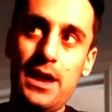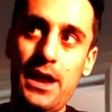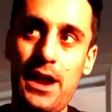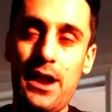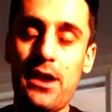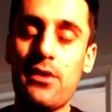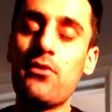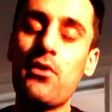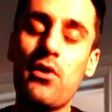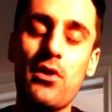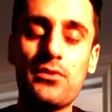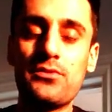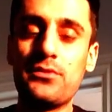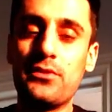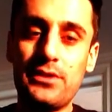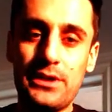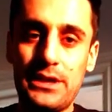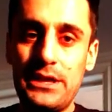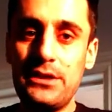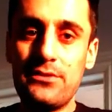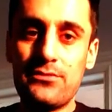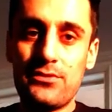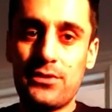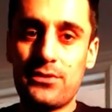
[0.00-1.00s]
Aaron or
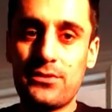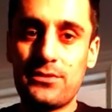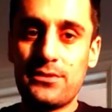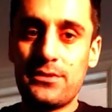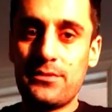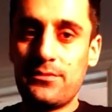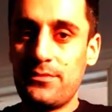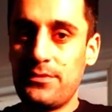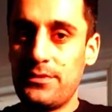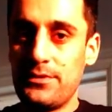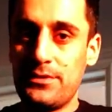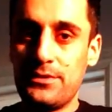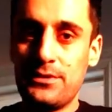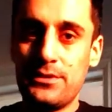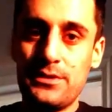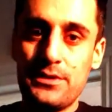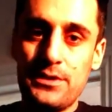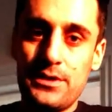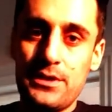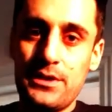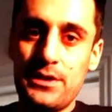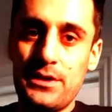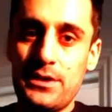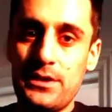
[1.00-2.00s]
Eron.
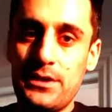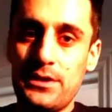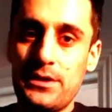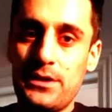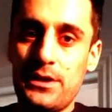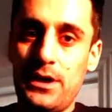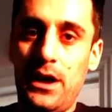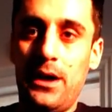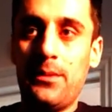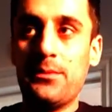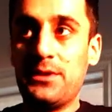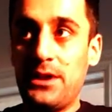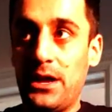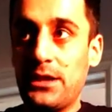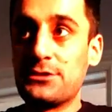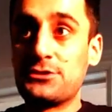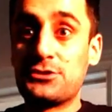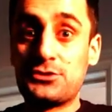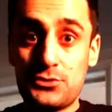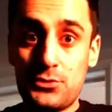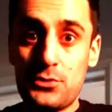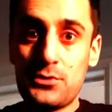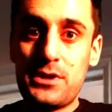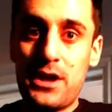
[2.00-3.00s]
I mean, I'll
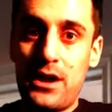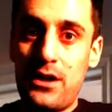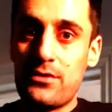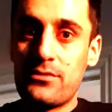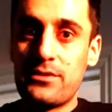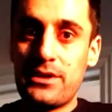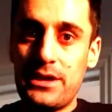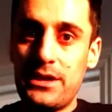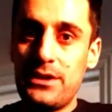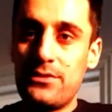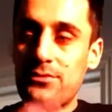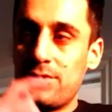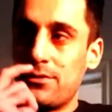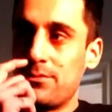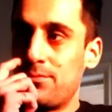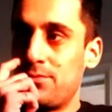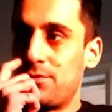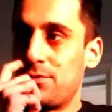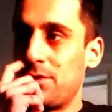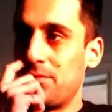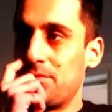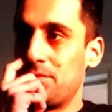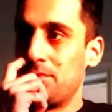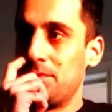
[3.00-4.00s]
sort out Eron
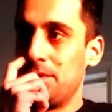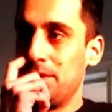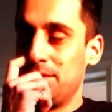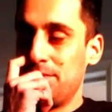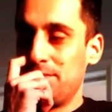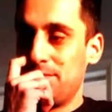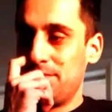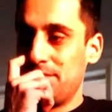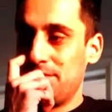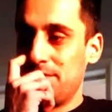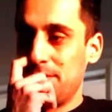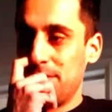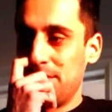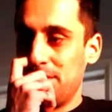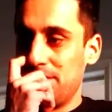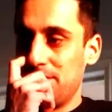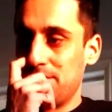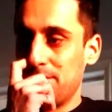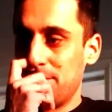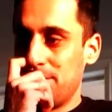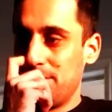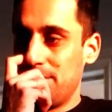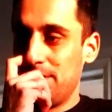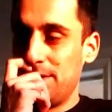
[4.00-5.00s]
probably you
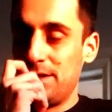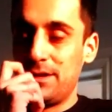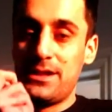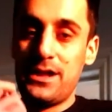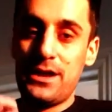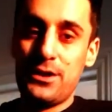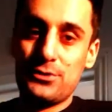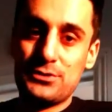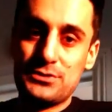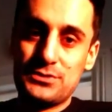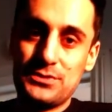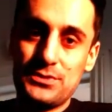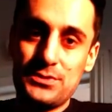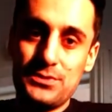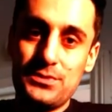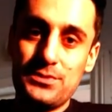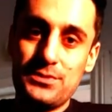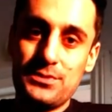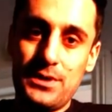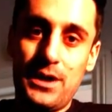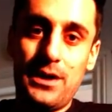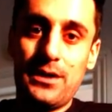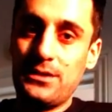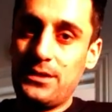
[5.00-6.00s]
know, in a day or
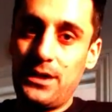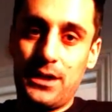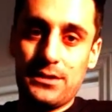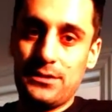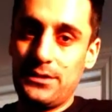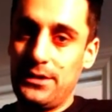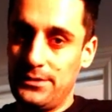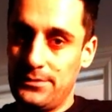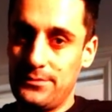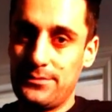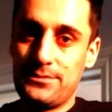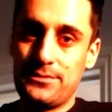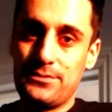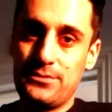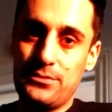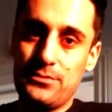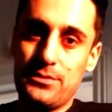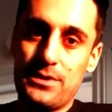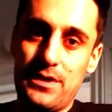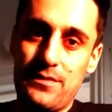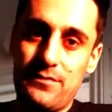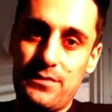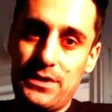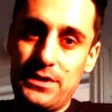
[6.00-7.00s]
so, I'll, I'll, I'll do
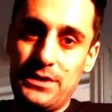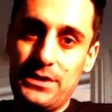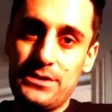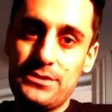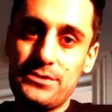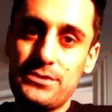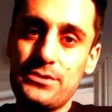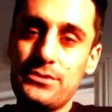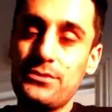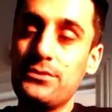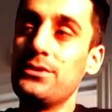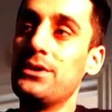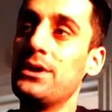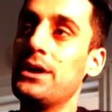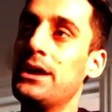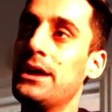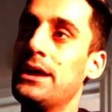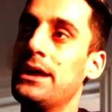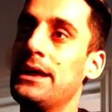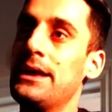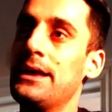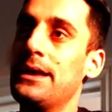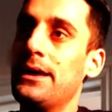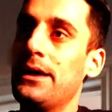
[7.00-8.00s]
whatever I need to do.
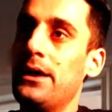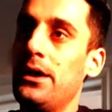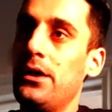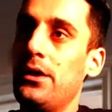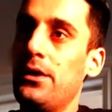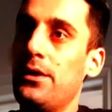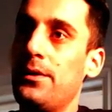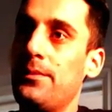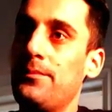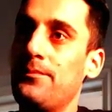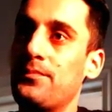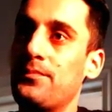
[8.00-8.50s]
Uh,